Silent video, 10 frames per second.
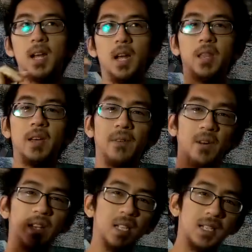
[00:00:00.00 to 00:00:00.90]
And they
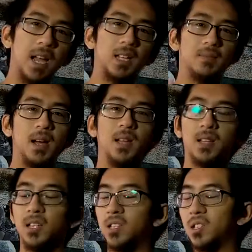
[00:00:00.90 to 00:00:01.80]
found an exact match.
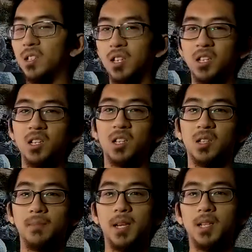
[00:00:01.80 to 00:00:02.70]
And it's
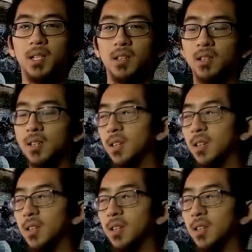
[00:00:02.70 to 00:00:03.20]
just amazing.